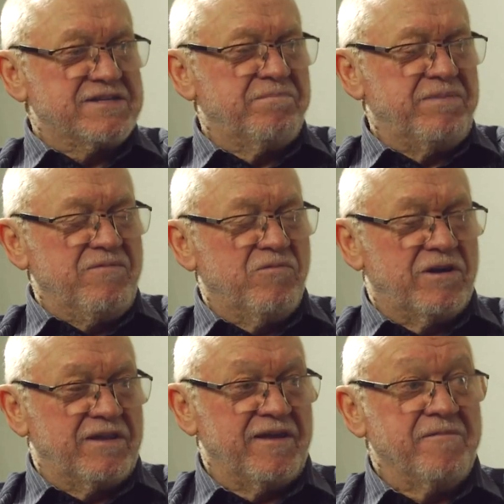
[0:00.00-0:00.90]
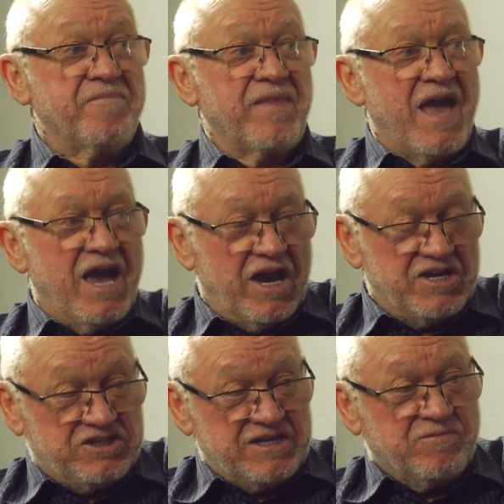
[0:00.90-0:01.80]
it's a big, wide thing.
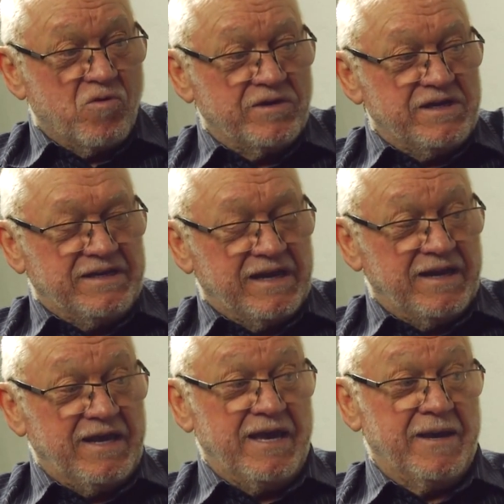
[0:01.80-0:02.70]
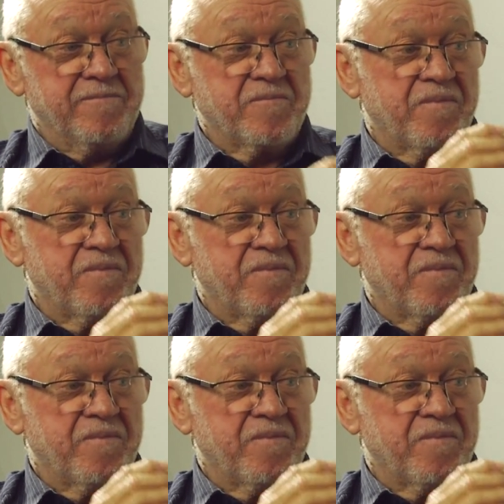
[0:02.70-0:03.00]
And she's walking down here,